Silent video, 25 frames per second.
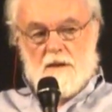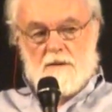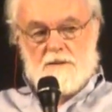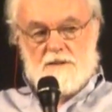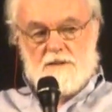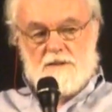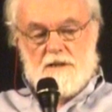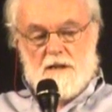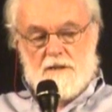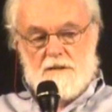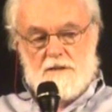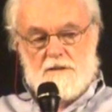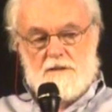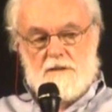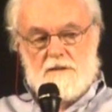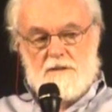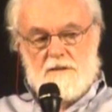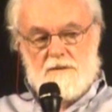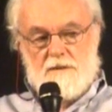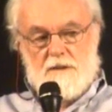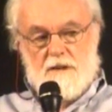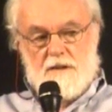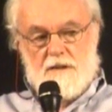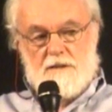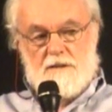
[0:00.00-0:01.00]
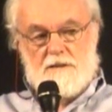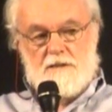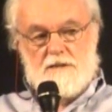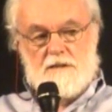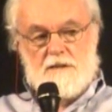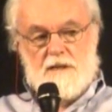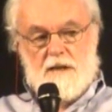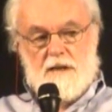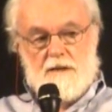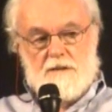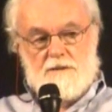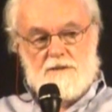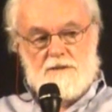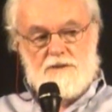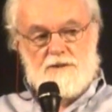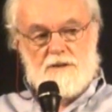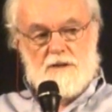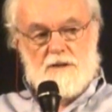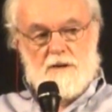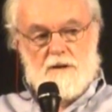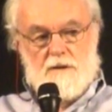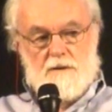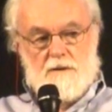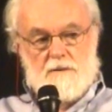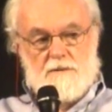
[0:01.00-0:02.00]
And studies in the United States
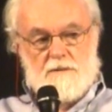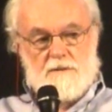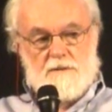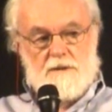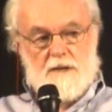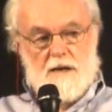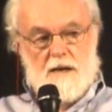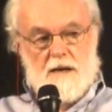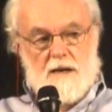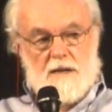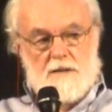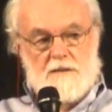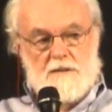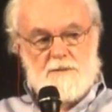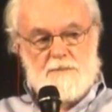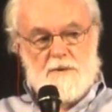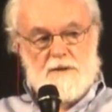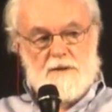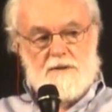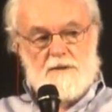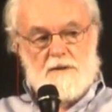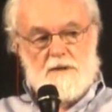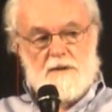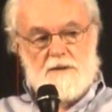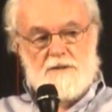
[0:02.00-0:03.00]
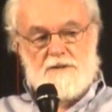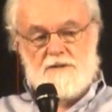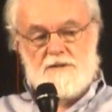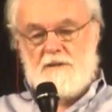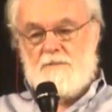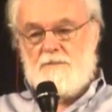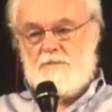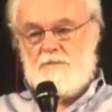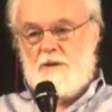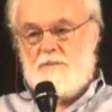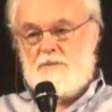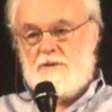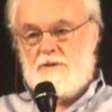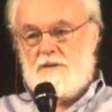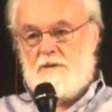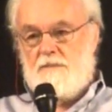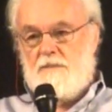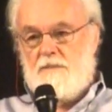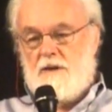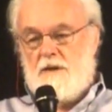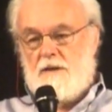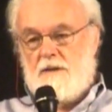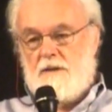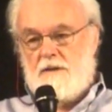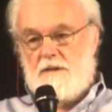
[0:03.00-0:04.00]
show that speculation in property
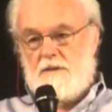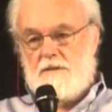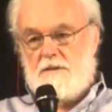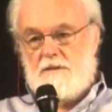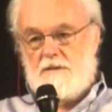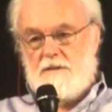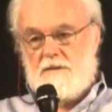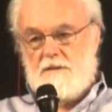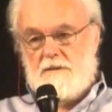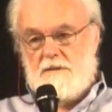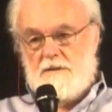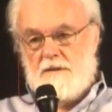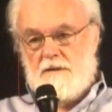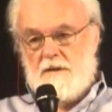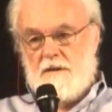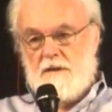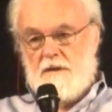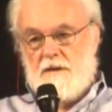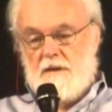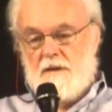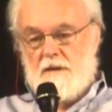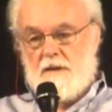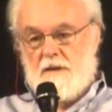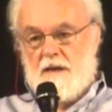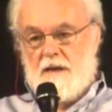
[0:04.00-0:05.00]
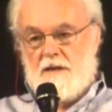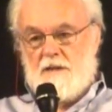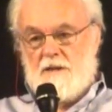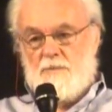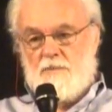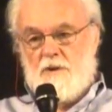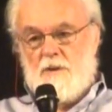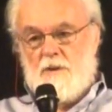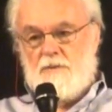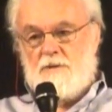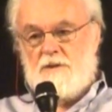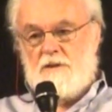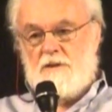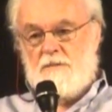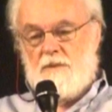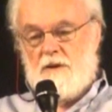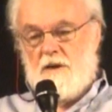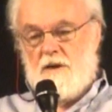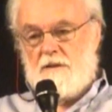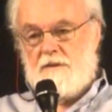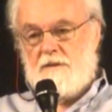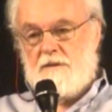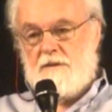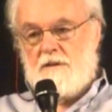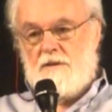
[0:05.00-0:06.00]
markets and the property
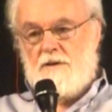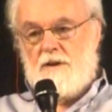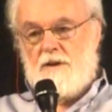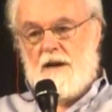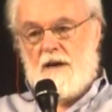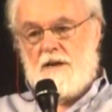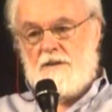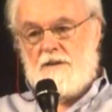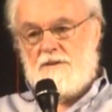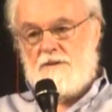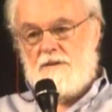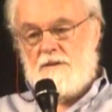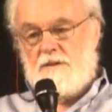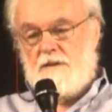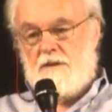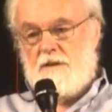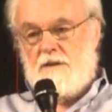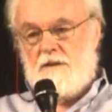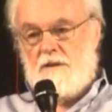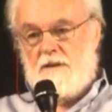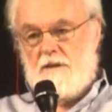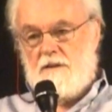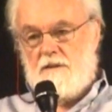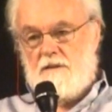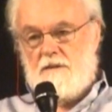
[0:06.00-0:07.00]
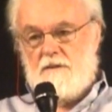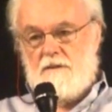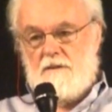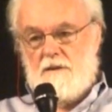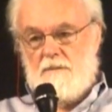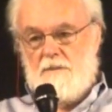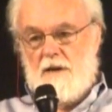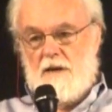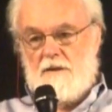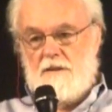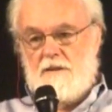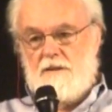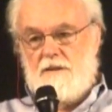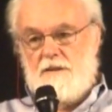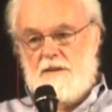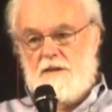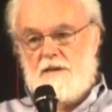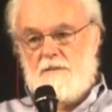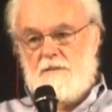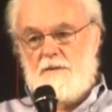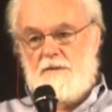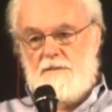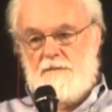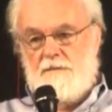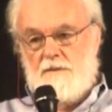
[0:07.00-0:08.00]
market crash that occurred about a
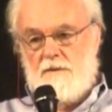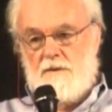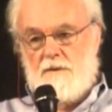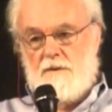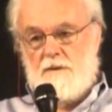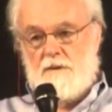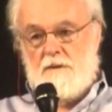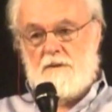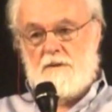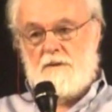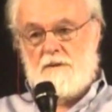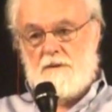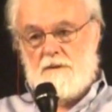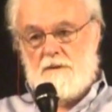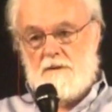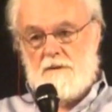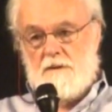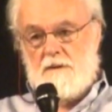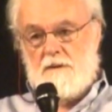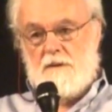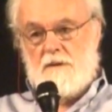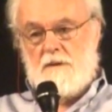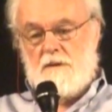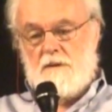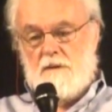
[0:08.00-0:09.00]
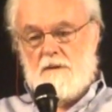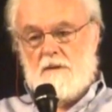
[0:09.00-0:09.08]
year before